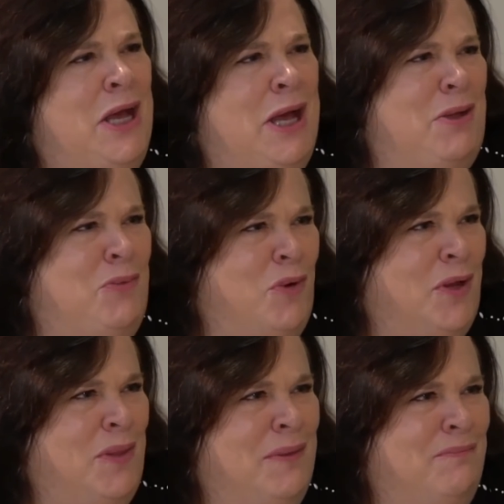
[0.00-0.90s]
Uh, one
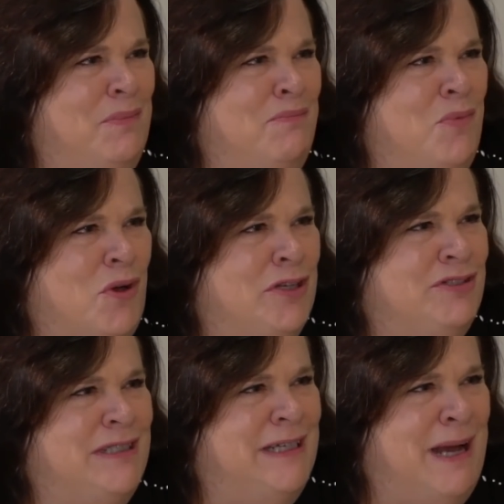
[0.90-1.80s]
of the more
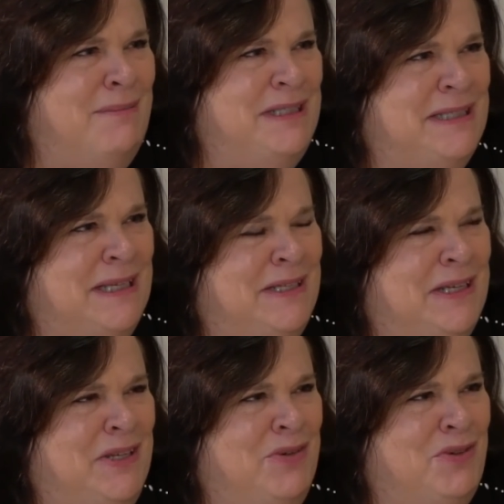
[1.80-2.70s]
interesting comments that uh,
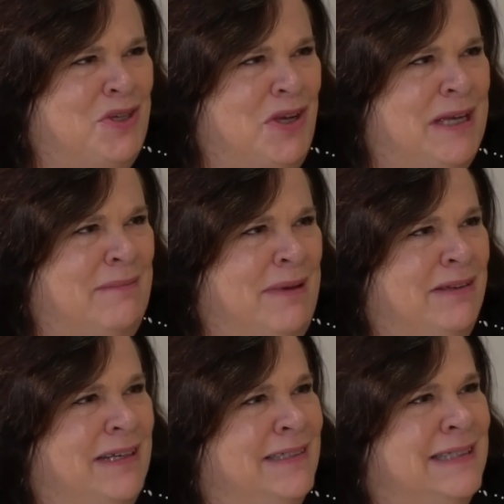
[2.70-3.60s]
you were talking
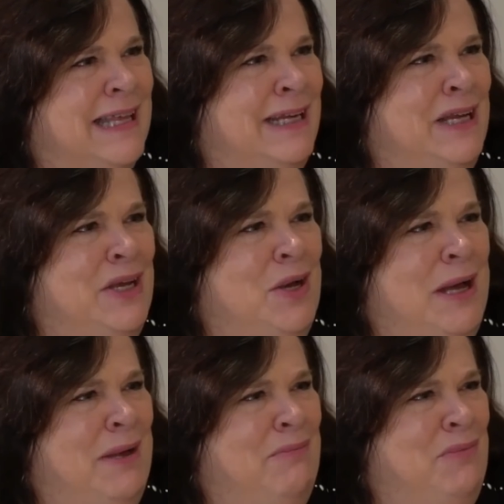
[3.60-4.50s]
about is that
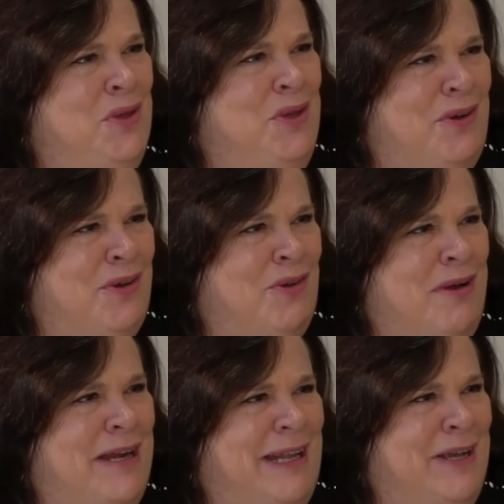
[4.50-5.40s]
uh, you're
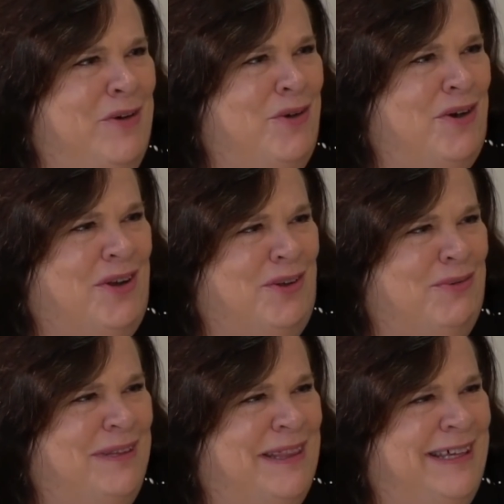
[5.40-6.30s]
crediting Oracle
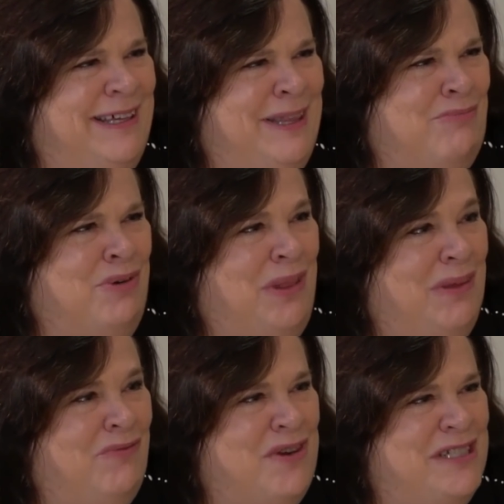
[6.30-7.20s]
with uh, the
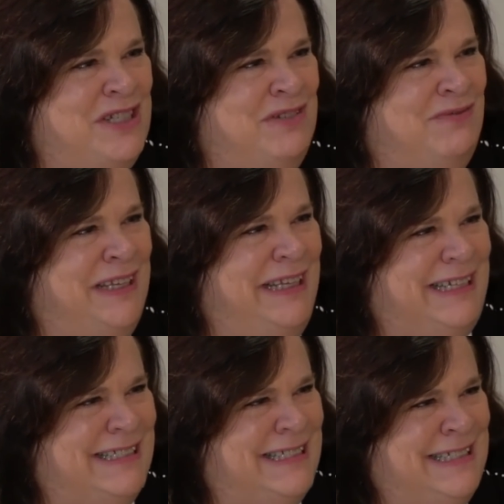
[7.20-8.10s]
proliferation of
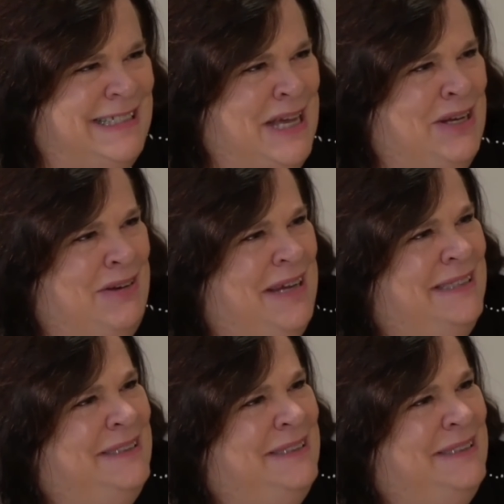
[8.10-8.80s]
Linux. Is that correct?